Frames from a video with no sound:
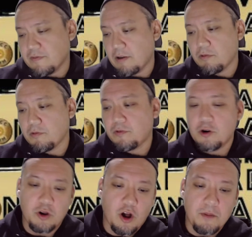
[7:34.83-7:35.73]
if I refer
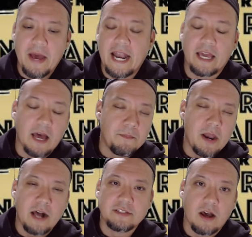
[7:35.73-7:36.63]
to an automatic, I'm
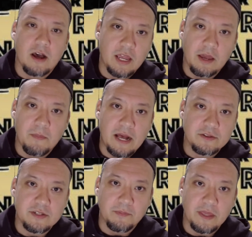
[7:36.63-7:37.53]
not talking
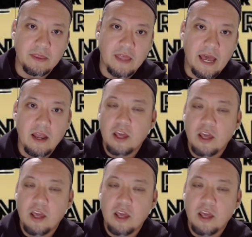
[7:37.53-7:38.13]
about something that